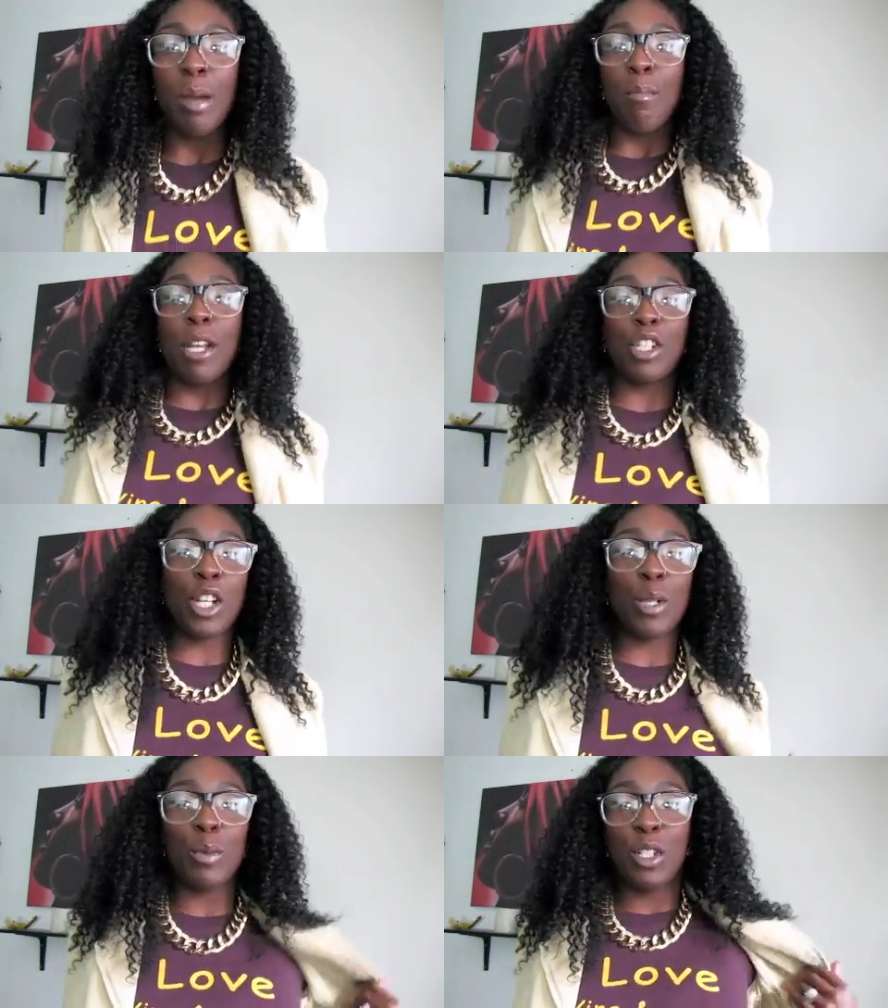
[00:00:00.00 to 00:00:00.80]
My
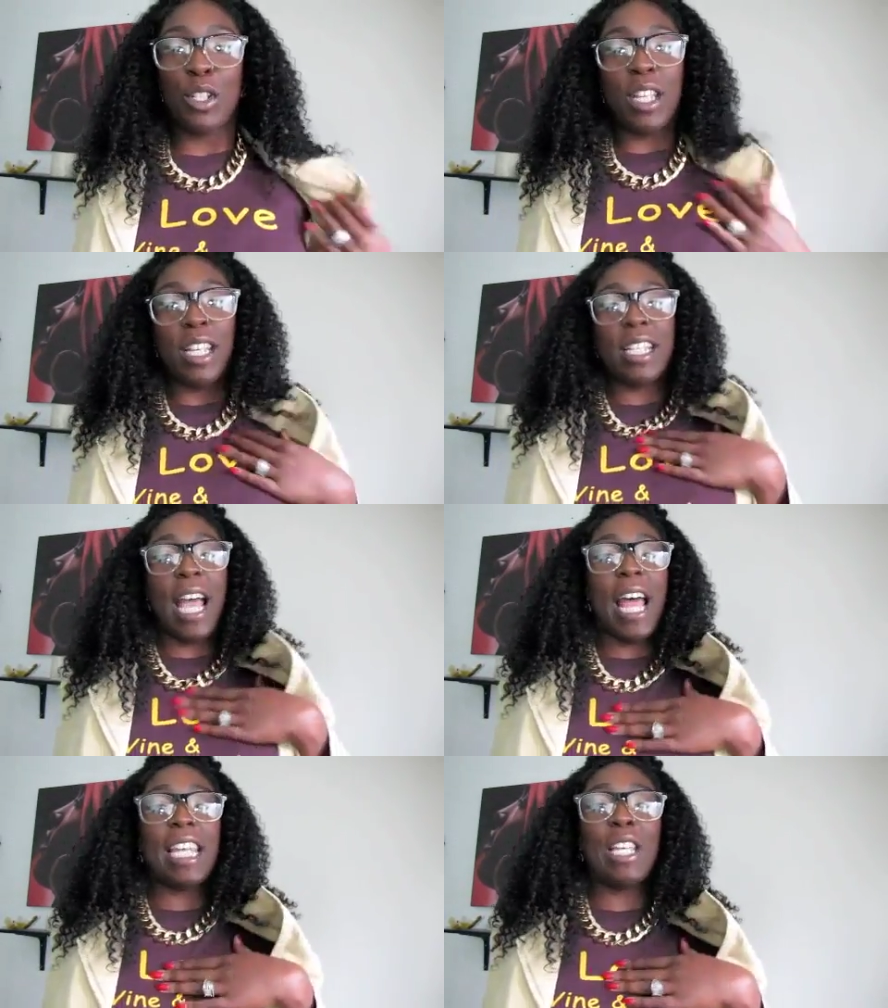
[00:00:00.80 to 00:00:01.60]
shirt, which says
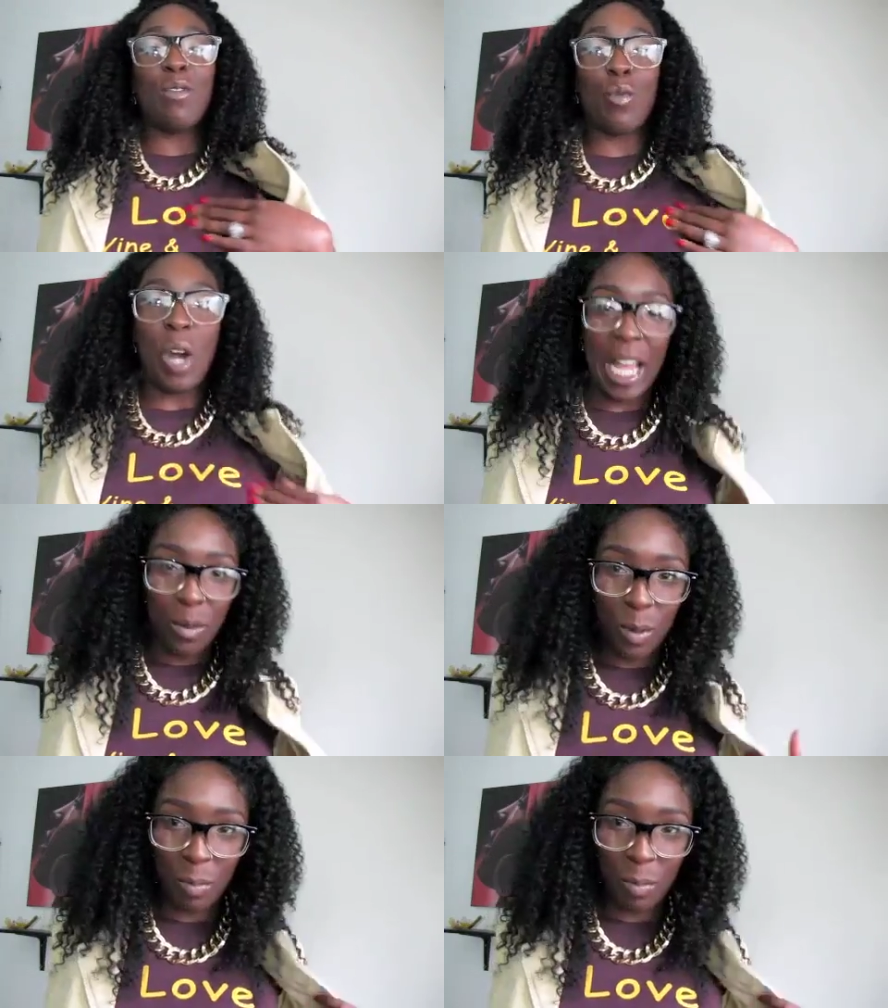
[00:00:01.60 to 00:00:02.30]
I love wine